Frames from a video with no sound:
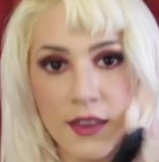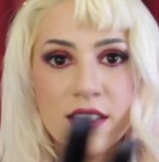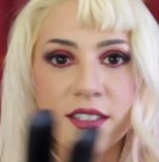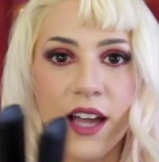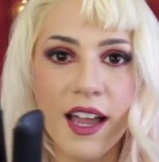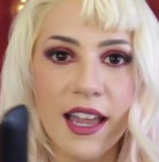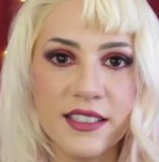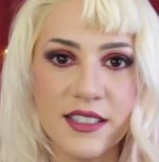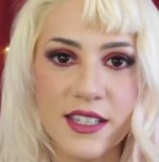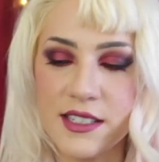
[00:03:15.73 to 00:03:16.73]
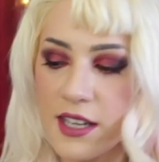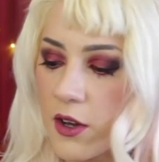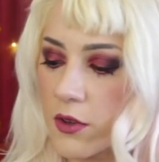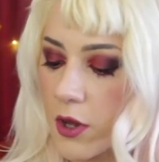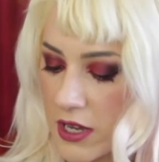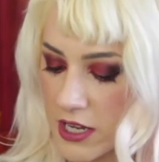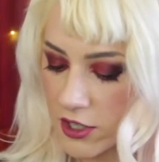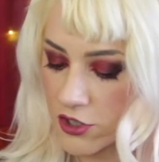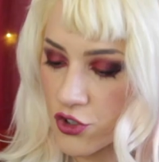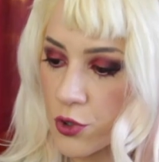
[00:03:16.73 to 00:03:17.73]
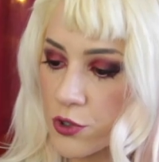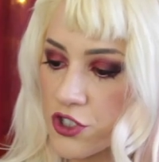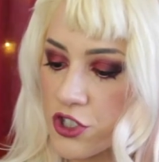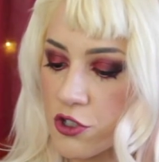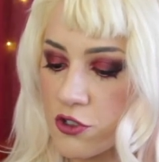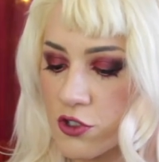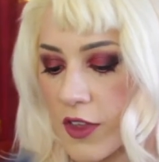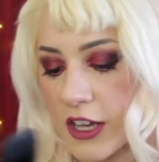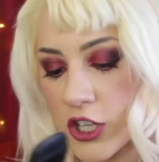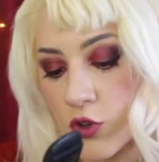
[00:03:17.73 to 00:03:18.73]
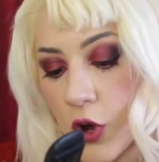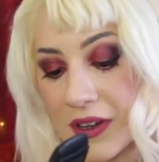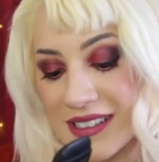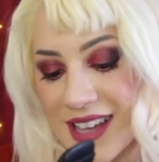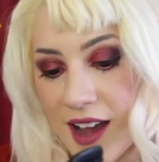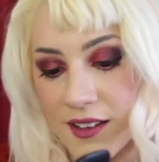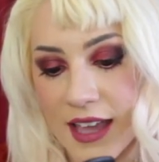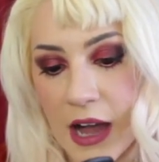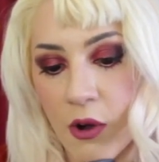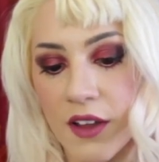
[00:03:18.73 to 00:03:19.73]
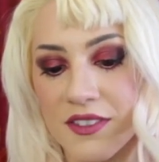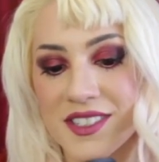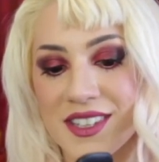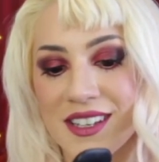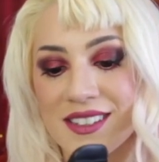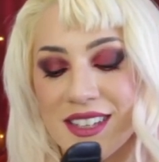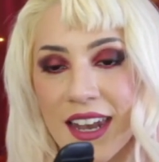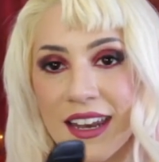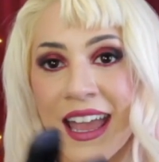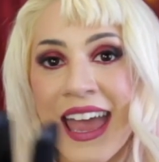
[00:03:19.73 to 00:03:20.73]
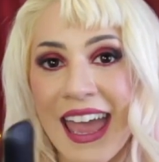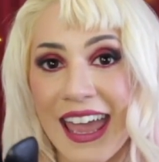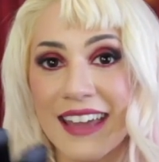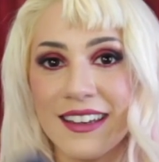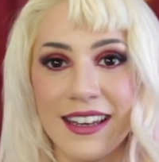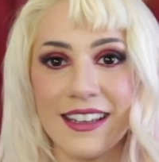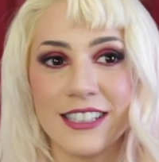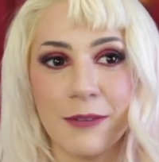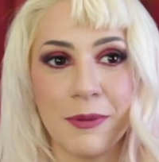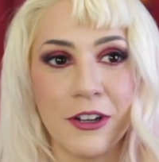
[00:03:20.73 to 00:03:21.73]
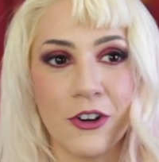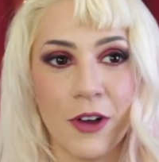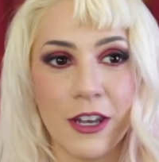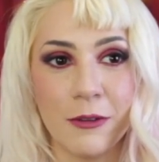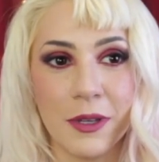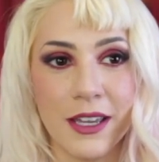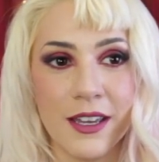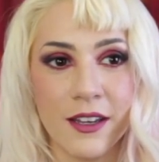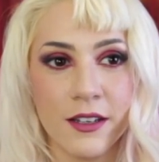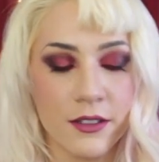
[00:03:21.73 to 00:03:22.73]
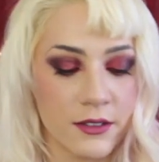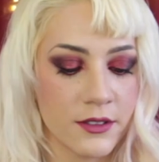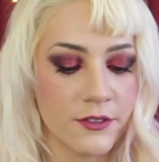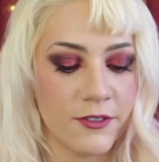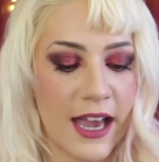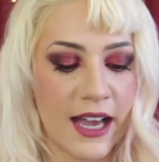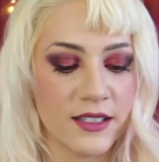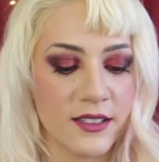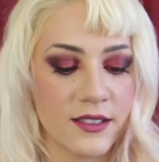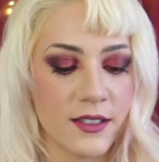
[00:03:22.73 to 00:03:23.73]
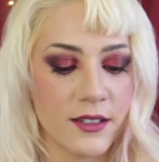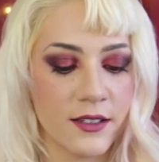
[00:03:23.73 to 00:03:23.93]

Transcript: This guy has detailed heat controls too, so that you know exactly how hot this thing is getting, and it heats up incredibly fast.